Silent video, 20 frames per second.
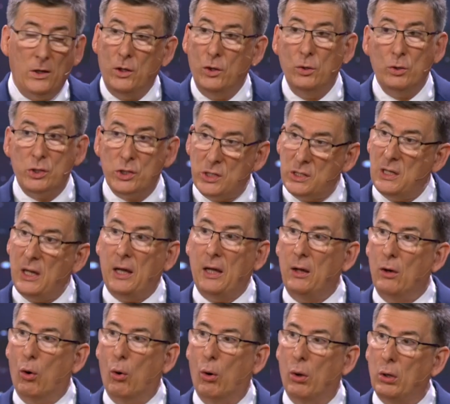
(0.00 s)
You
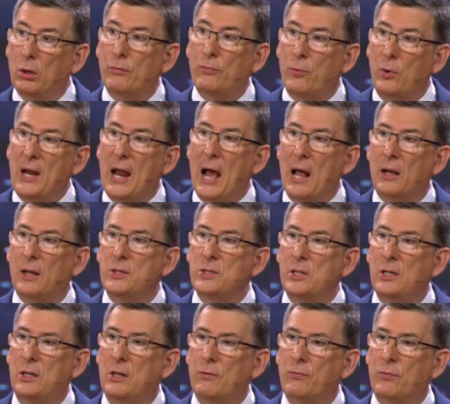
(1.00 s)
see all of
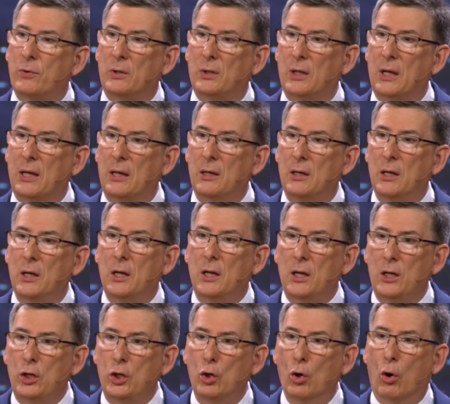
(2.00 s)
reality differently.
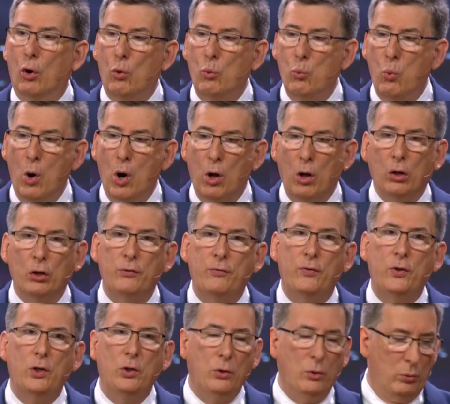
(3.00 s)
Your
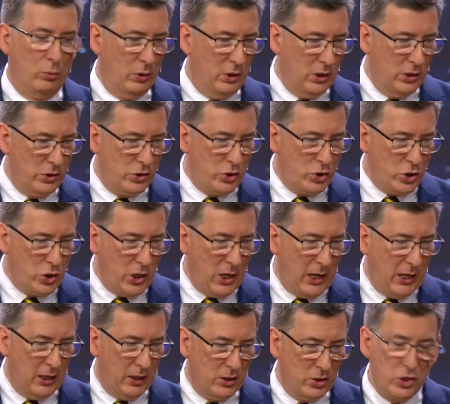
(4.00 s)
worldview is
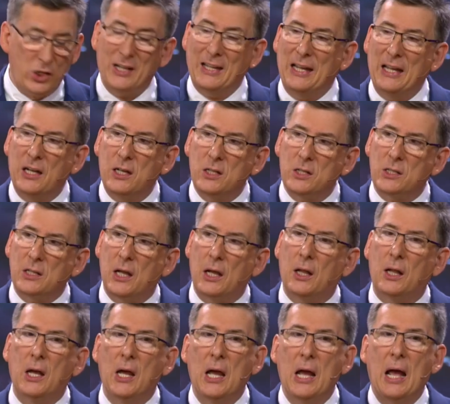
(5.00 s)
changed. It is
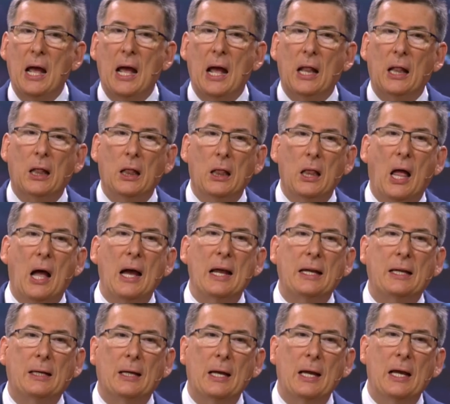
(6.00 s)
a
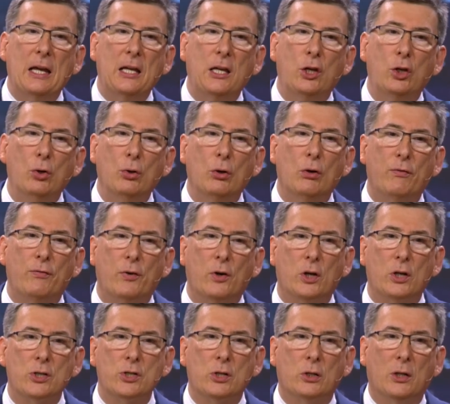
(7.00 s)
like a
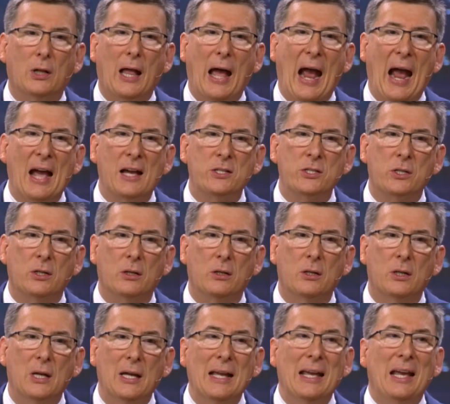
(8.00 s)
universal acid.
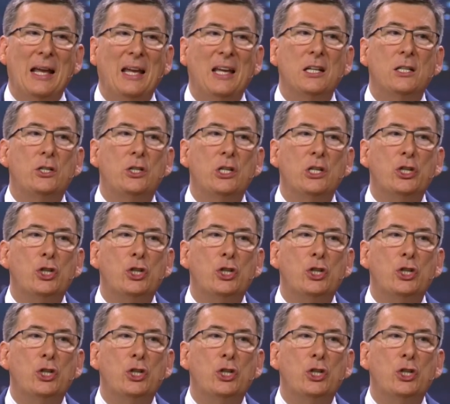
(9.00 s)
It